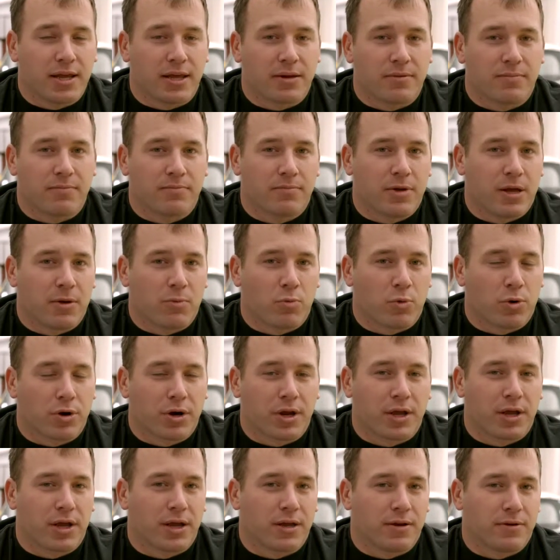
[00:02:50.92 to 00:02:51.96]
and
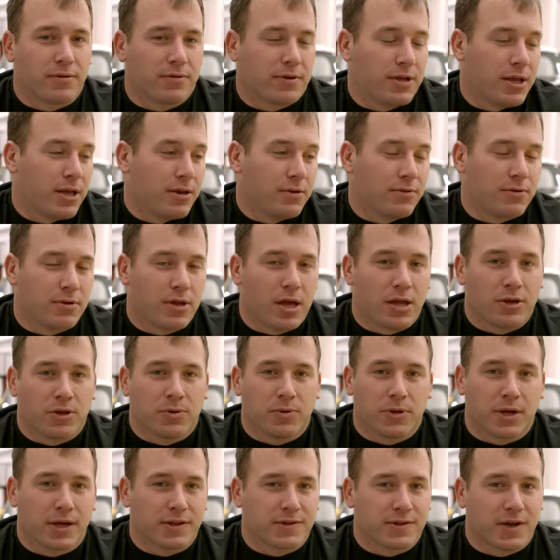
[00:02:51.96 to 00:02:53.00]
working and
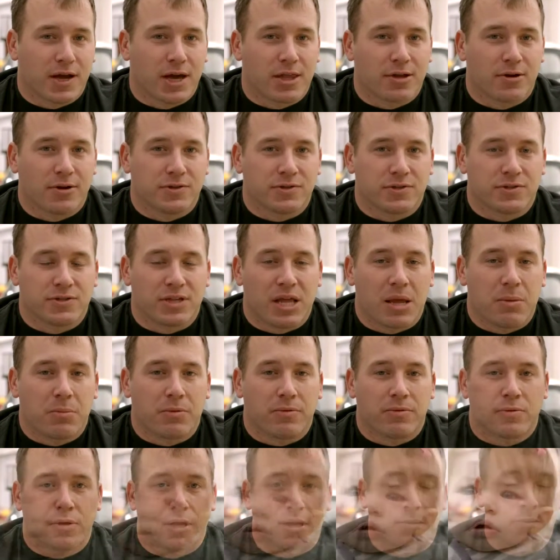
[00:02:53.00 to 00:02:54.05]
doing it together as a team,
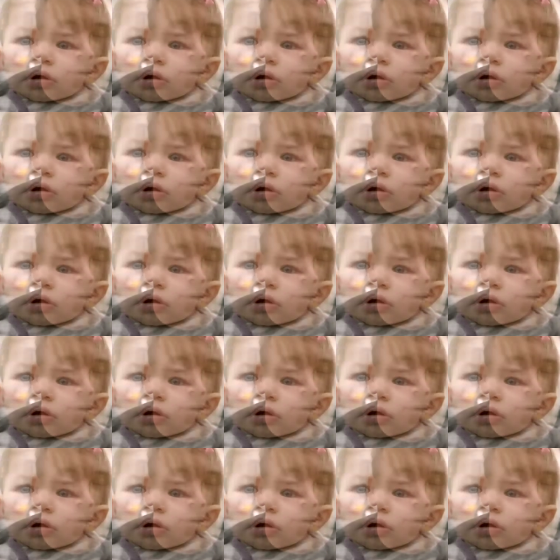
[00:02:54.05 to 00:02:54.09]
and in